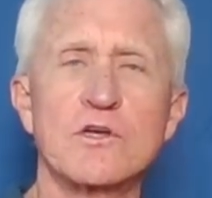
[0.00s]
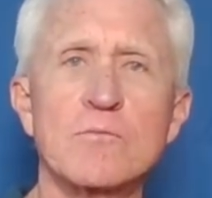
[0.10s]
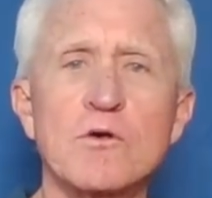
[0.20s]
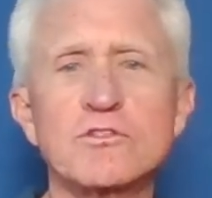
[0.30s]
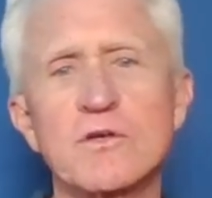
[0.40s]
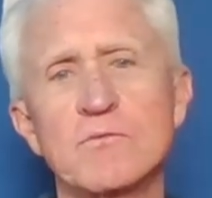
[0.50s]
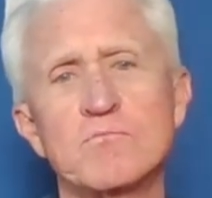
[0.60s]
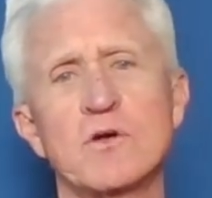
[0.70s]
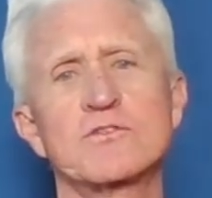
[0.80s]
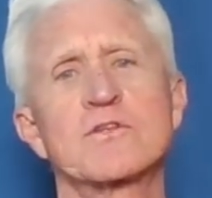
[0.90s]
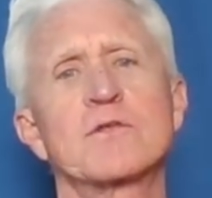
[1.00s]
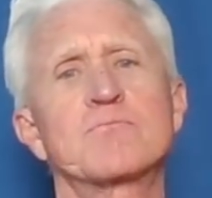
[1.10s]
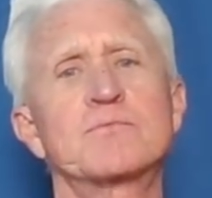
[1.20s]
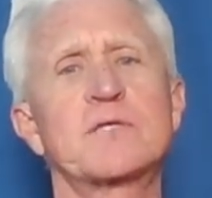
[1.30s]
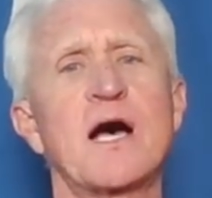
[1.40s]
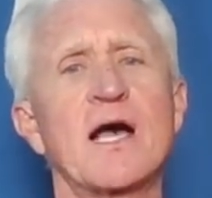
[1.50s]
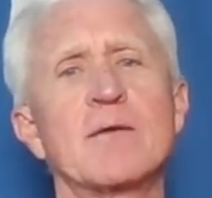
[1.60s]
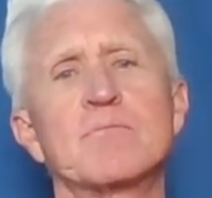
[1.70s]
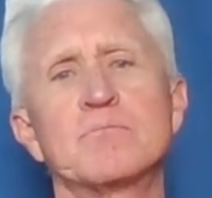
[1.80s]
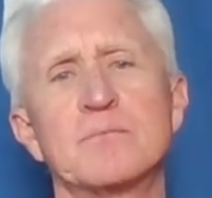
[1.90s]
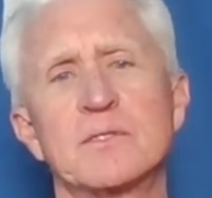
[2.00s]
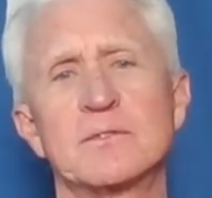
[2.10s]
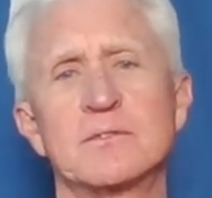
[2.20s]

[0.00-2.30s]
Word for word: So, most, most of the time,